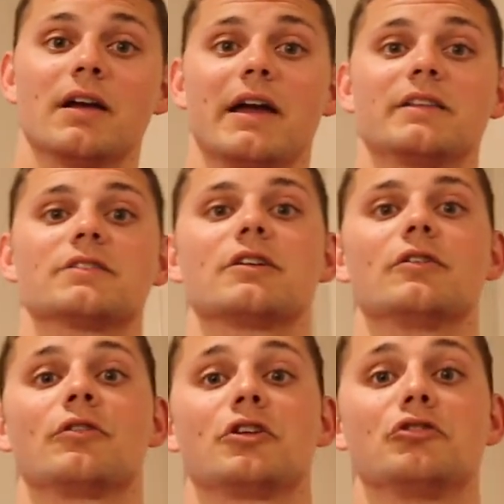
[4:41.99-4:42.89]
And
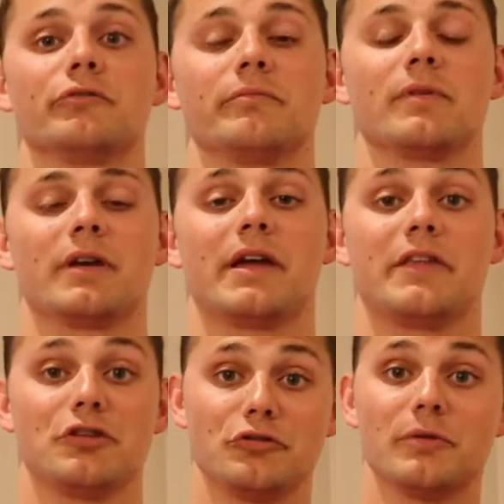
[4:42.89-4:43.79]

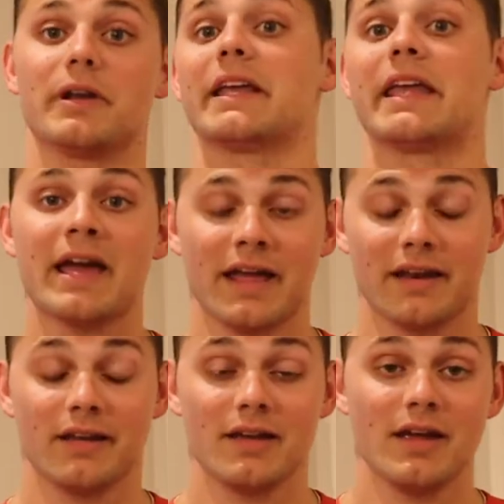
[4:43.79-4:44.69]
then you do it
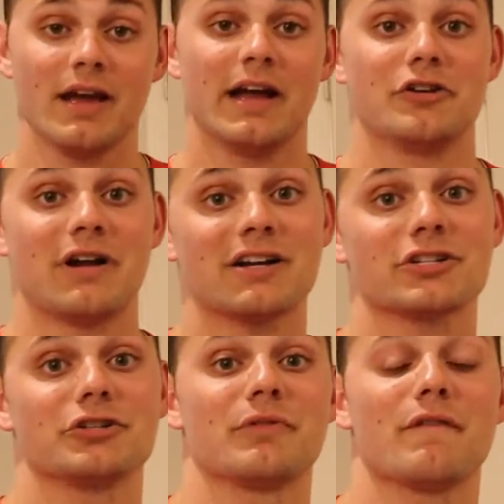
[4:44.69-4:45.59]
again, and you're
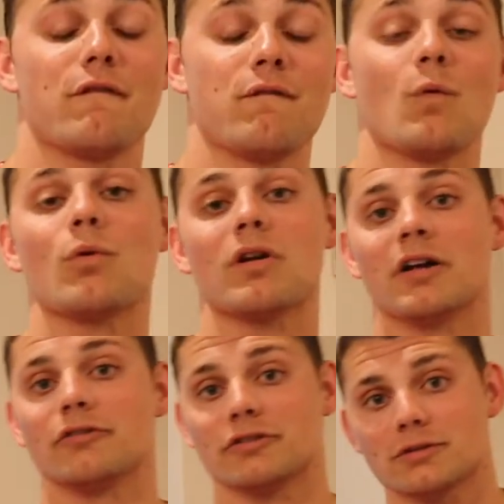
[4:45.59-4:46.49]
actually doing
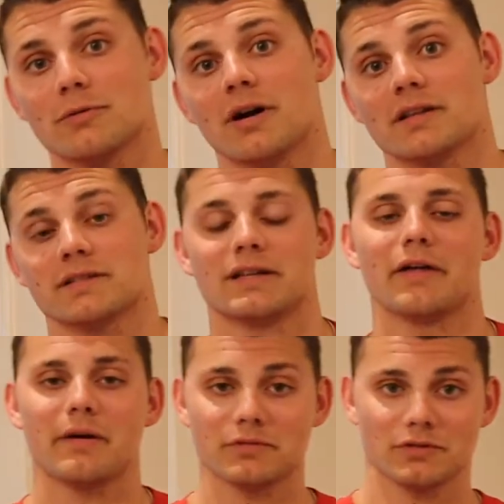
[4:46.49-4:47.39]
400 squats.
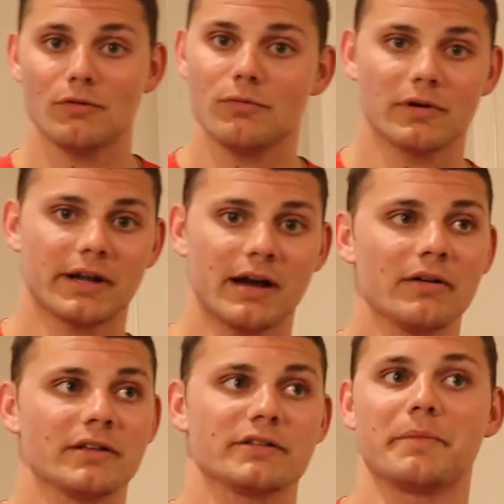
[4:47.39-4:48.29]
Now that was the whole
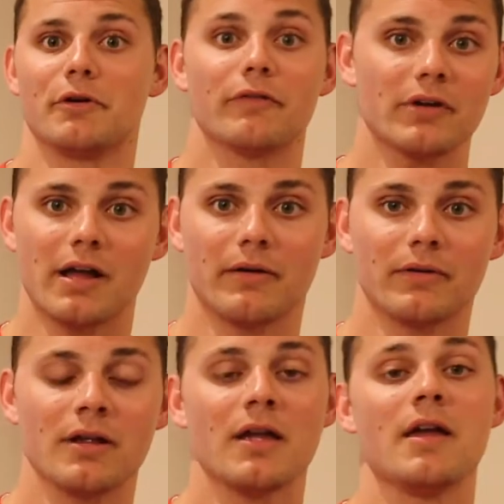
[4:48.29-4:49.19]
workout, it took me over an
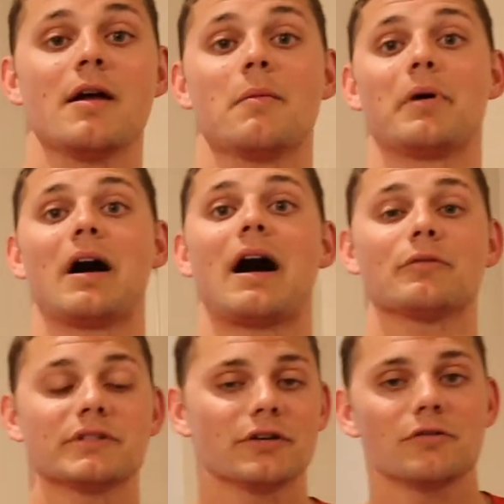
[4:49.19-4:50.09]
hour, but I
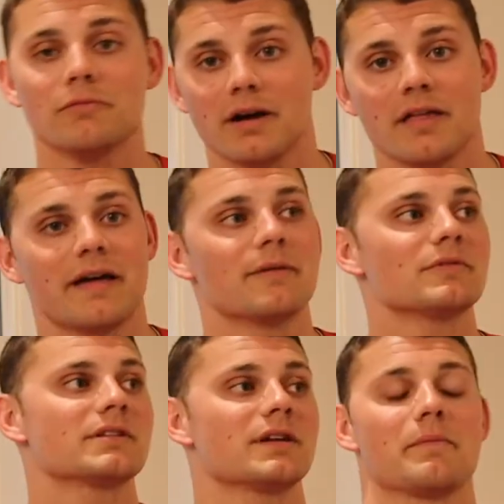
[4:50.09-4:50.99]
will tell you what, that
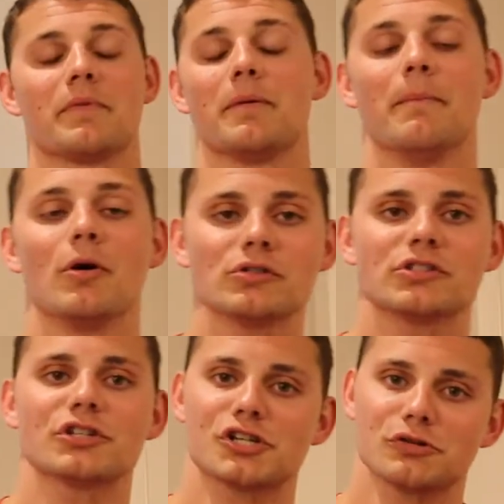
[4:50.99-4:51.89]
was the
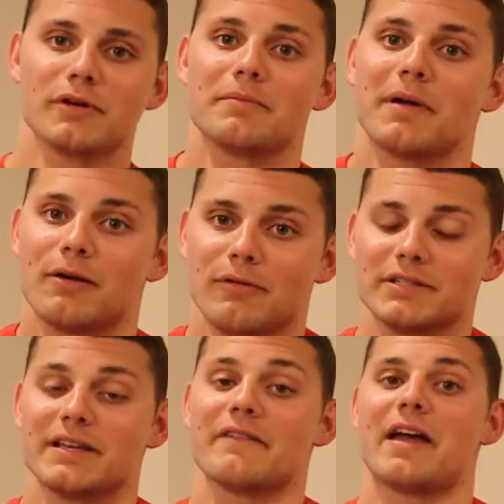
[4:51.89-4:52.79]
most destroyed my
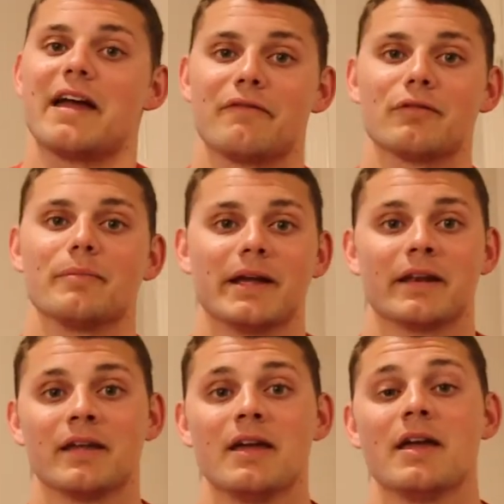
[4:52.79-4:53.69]
quads have ever been.